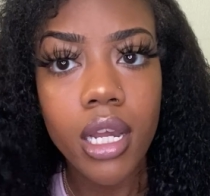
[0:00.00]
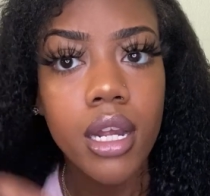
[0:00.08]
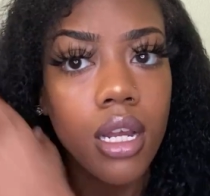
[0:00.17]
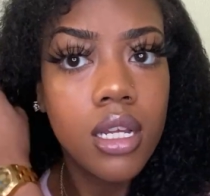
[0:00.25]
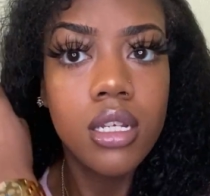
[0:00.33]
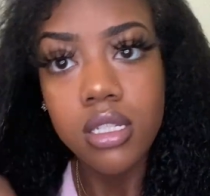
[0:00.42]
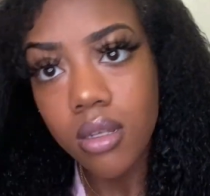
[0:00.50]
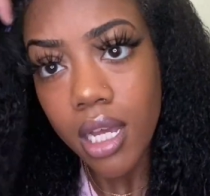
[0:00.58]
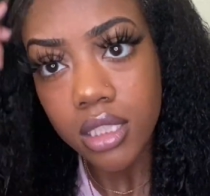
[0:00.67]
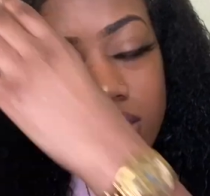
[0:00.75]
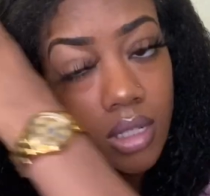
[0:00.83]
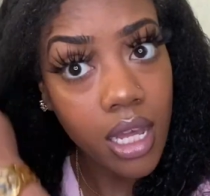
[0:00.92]
hair, so I
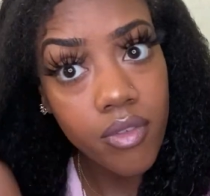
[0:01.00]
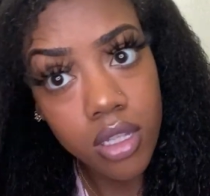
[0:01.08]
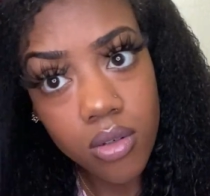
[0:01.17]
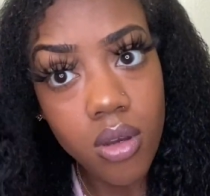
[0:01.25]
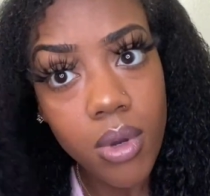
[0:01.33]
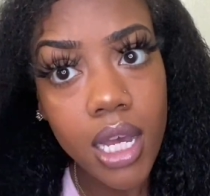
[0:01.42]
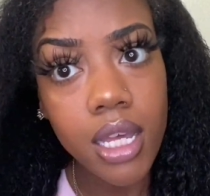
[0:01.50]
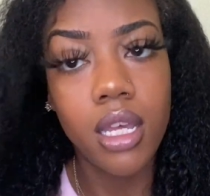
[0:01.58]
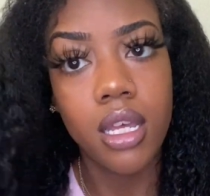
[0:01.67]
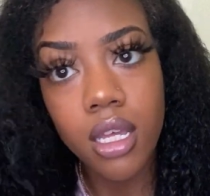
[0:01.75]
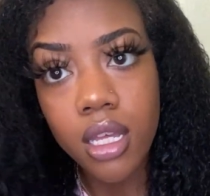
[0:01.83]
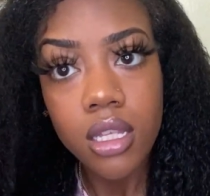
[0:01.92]
actually do not have a clue on why
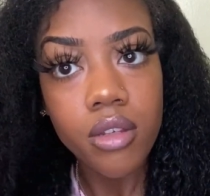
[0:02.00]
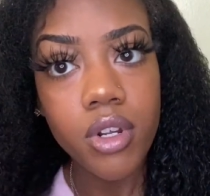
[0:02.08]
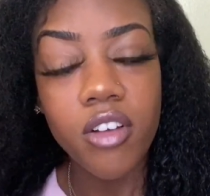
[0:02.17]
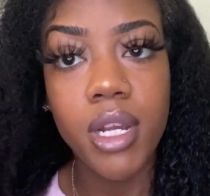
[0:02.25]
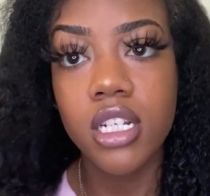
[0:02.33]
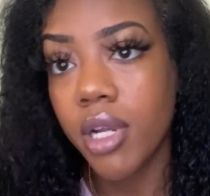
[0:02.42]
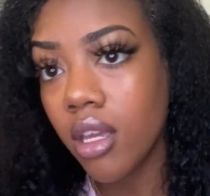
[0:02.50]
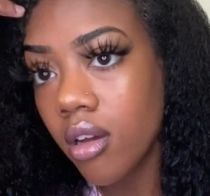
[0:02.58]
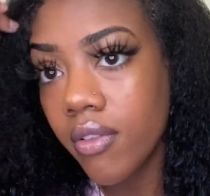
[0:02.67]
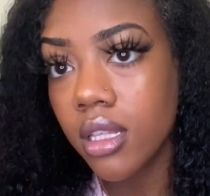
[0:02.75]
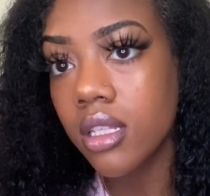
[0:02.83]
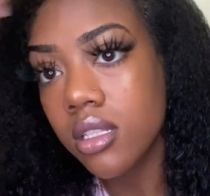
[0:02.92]
the front of my hair is breaking off like
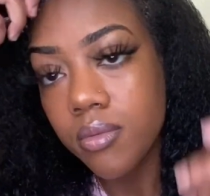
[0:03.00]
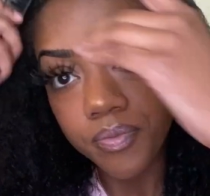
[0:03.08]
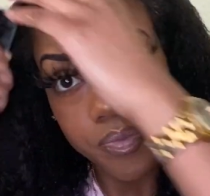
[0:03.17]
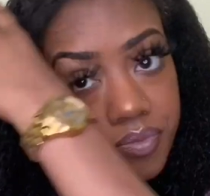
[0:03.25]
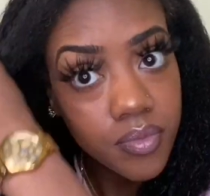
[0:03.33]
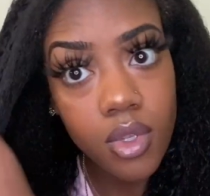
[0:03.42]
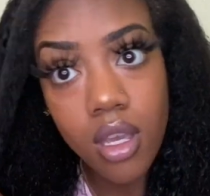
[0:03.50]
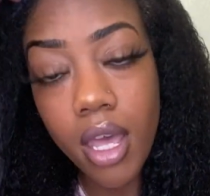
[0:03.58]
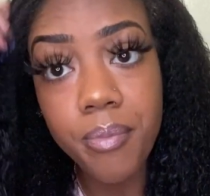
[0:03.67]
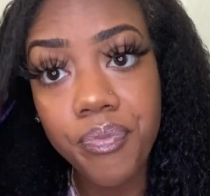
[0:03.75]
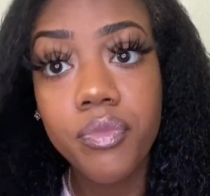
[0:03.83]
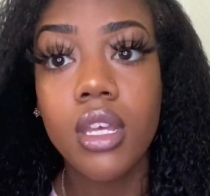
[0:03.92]
this. Okay,
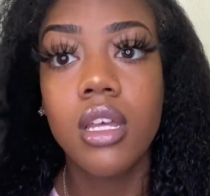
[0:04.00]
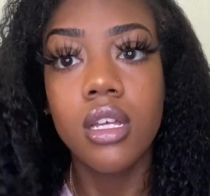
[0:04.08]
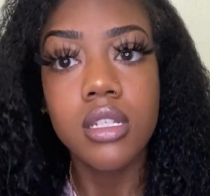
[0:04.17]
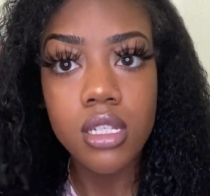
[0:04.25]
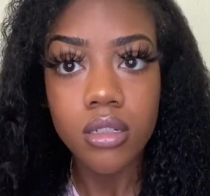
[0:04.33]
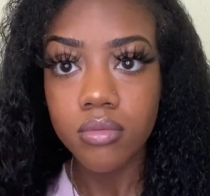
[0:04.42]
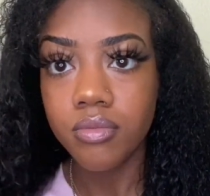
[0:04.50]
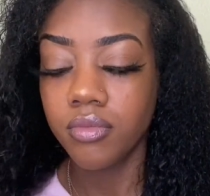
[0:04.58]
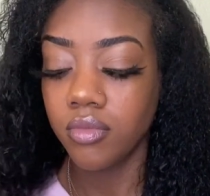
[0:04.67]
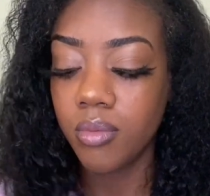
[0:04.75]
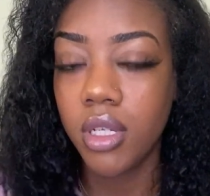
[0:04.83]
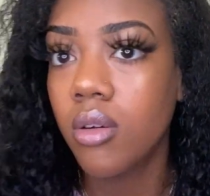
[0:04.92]

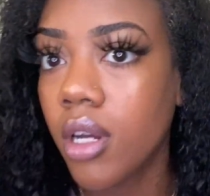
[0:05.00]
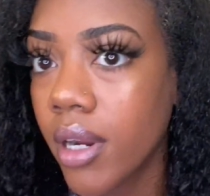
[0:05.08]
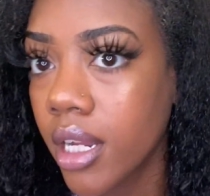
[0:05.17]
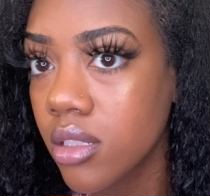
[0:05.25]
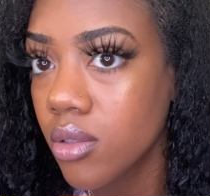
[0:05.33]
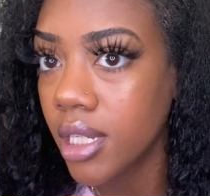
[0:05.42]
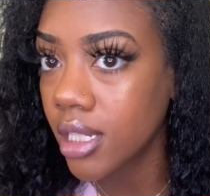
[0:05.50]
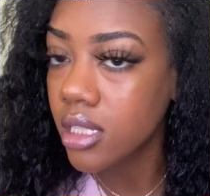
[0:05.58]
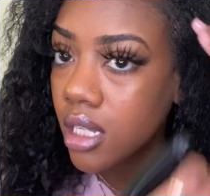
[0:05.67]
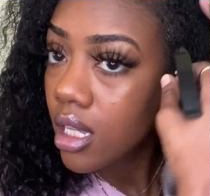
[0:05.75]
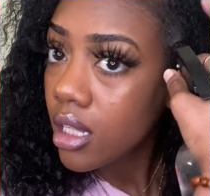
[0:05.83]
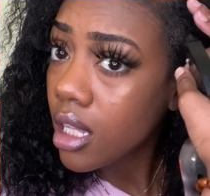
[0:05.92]
so I'm gonna put the water right here too
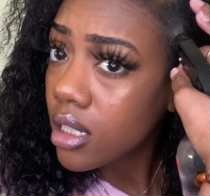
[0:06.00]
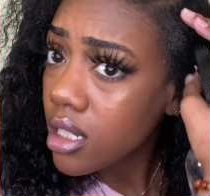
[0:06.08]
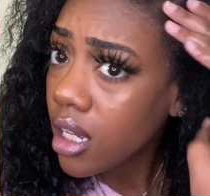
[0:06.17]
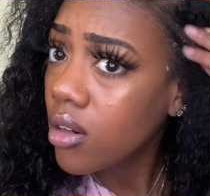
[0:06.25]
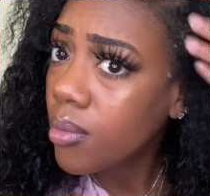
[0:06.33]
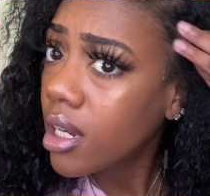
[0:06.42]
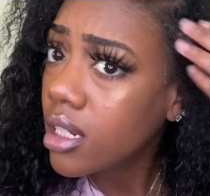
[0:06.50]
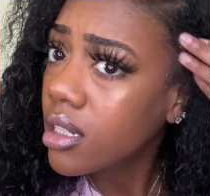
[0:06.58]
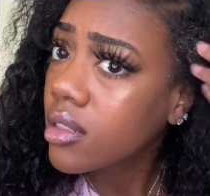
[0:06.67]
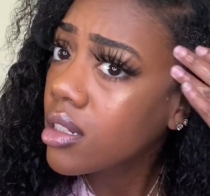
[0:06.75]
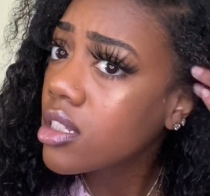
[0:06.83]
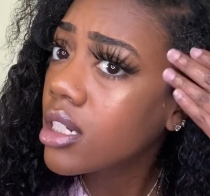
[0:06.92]
because that looks like old product. Let me touch my hair,
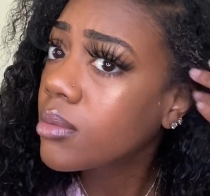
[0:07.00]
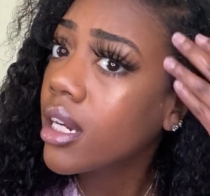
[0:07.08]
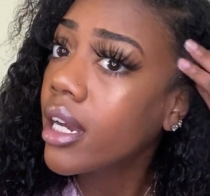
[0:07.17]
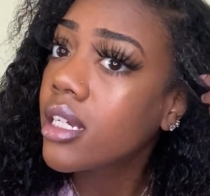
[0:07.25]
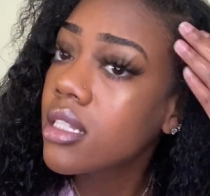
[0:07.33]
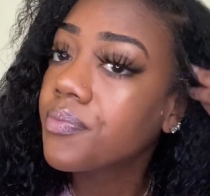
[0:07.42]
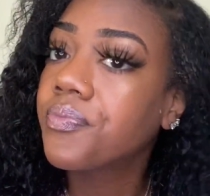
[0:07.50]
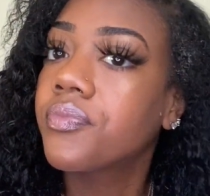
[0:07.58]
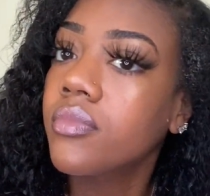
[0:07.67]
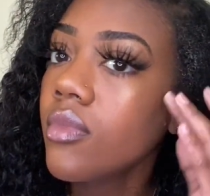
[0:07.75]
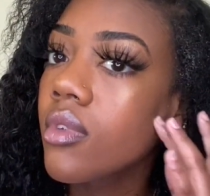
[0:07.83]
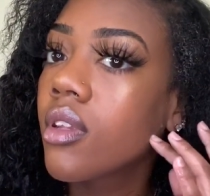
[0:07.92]

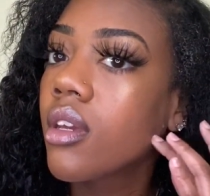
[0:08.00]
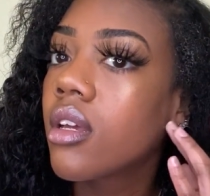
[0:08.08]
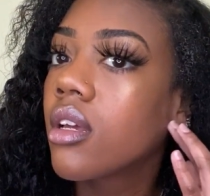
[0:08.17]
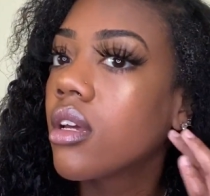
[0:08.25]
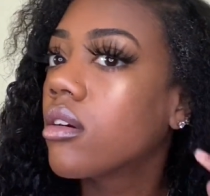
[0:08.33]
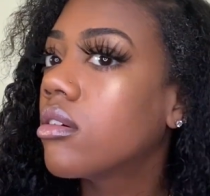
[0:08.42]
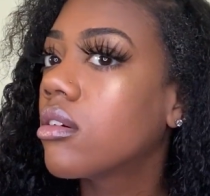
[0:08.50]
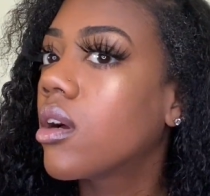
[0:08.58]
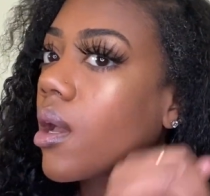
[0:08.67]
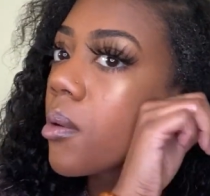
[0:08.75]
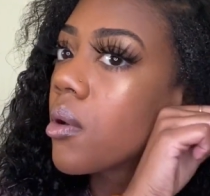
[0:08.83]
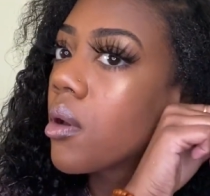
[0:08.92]
guys. Okay,
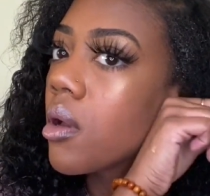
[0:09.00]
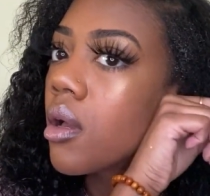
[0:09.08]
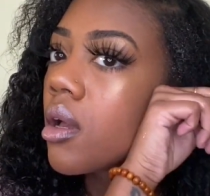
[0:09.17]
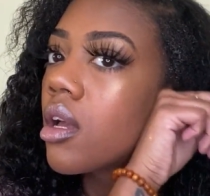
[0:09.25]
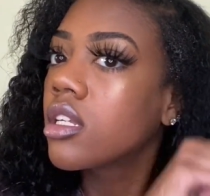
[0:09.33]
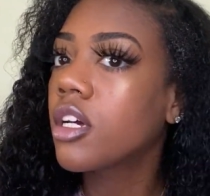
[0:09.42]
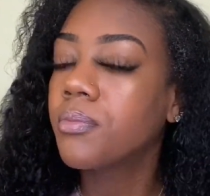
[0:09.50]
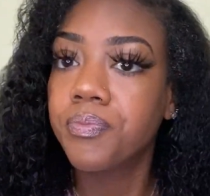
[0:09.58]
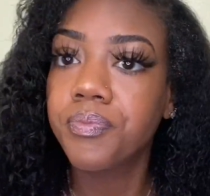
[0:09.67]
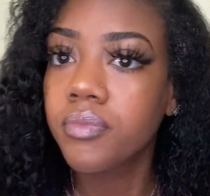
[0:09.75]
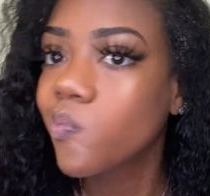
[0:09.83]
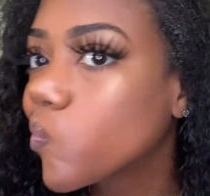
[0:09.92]
so,
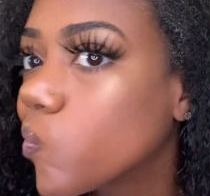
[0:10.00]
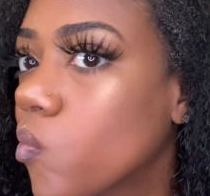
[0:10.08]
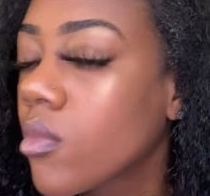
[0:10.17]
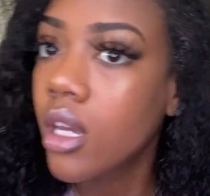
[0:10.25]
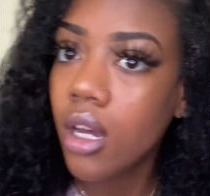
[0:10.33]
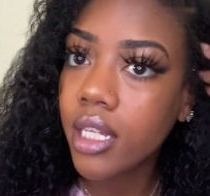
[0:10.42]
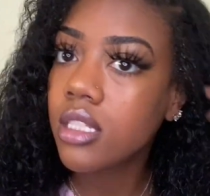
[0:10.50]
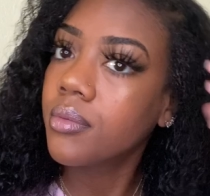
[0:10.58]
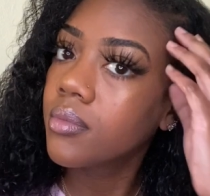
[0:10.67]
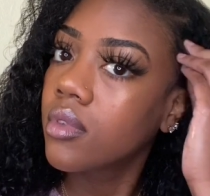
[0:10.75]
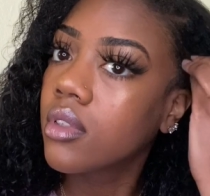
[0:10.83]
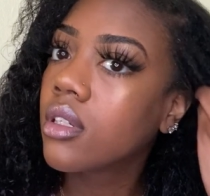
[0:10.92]
alright,
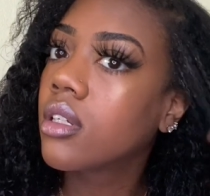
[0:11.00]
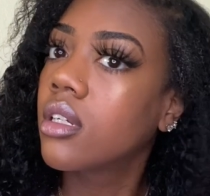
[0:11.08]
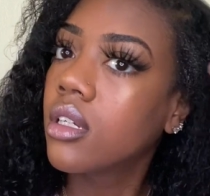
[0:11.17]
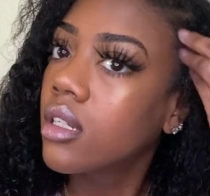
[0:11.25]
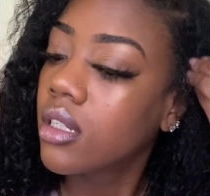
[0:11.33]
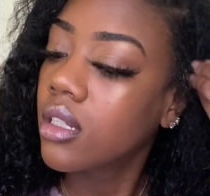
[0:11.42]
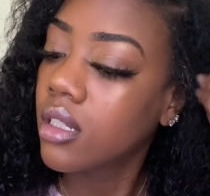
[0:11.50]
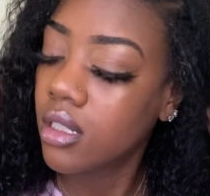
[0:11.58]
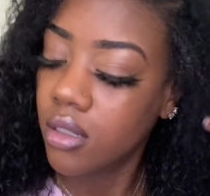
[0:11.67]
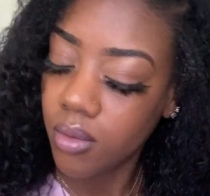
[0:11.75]
so.